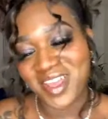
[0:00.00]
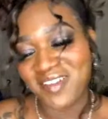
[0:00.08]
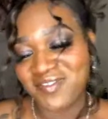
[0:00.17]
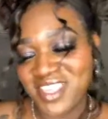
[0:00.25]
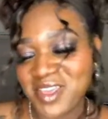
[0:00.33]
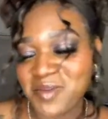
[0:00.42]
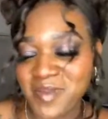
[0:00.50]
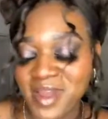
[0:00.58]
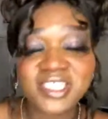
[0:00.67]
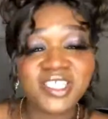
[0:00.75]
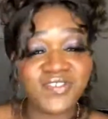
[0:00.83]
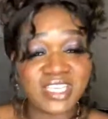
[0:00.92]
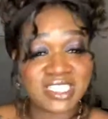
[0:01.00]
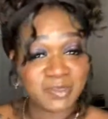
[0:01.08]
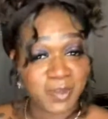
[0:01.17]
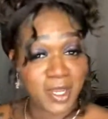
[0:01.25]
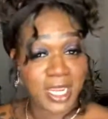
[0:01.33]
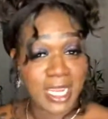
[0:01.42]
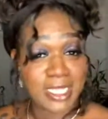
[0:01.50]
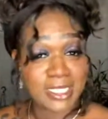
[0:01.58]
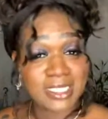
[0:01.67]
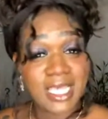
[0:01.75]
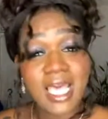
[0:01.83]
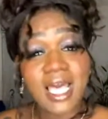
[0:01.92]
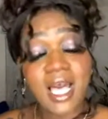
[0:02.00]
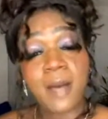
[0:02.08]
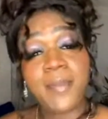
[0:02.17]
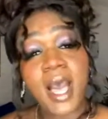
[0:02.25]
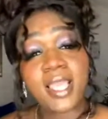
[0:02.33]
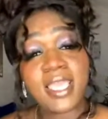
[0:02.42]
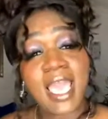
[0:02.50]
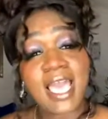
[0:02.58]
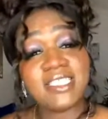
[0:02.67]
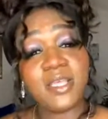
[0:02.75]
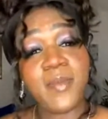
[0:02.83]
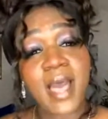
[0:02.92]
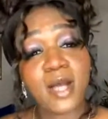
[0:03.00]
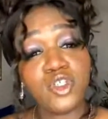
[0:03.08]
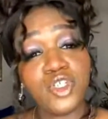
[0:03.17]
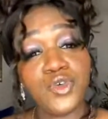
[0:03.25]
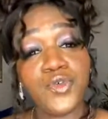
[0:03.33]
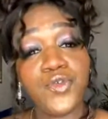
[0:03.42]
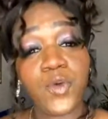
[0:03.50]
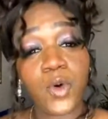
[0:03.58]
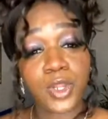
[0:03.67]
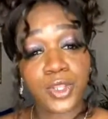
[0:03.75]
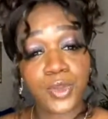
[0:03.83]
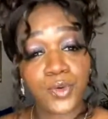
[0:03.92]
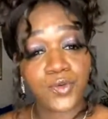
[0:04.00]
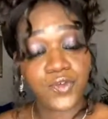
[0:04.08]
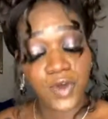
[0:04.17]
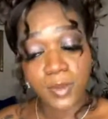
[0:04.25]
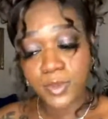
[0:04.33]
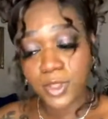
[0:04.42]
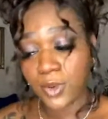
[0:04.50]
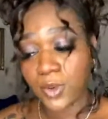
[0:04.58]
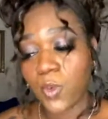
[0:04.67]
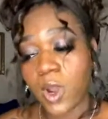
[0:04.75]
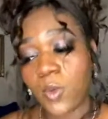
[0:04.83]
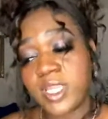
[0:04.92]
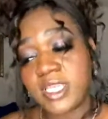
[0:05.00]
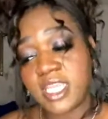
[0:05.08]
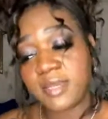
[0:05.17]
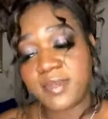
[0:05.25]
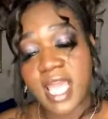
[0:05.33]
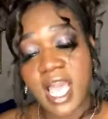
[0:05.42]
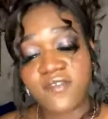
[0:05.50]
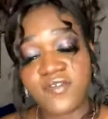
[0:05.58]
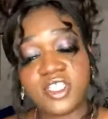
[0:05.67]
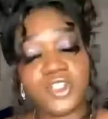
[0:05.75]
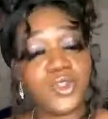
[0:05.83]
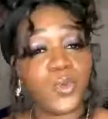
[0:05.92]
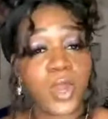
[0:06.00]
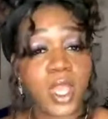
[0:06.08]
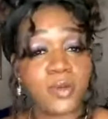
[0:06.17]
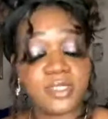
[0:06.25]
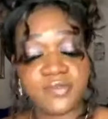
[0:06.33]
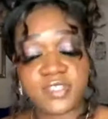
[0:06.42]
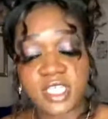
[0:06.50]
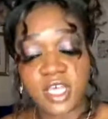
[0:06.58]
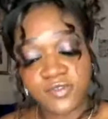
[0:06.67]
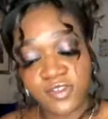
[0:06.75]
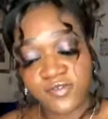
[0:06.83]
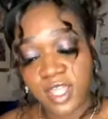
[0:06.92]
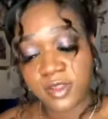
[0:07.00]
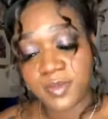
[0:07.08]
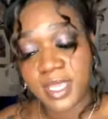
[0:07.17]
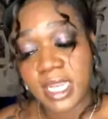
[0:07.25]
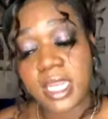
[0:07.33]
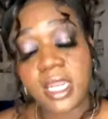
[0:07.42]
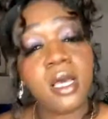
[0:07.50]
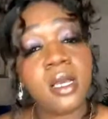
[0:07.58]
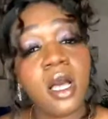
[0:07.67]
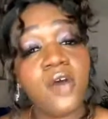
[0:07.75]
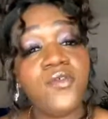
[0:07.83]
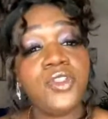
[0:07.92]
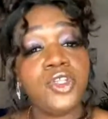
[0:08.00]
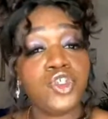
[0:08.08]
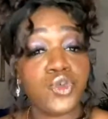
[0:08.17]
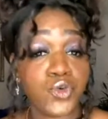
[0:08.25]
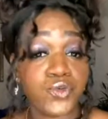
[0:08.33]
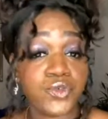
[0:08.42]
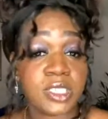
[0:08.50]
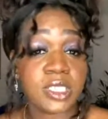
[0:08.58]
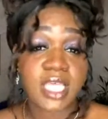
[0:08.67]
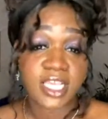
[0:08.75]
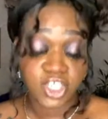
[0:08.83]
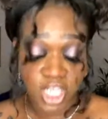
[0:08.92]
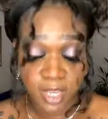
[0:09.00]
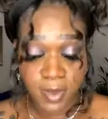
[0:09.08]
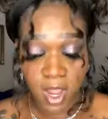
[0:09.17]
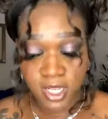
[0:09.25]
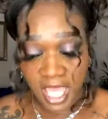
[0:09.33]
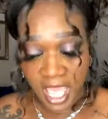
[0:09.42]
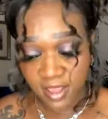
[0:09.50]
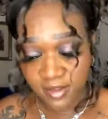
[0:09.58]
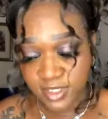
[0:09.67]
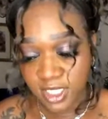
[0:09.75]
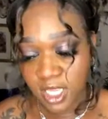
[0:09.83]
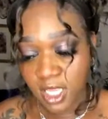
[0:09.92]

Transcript: of The Immersive Experience, a podcast about you, for you, from you, where we deep dive into the realms of self development and uncover the truths that shape our lives.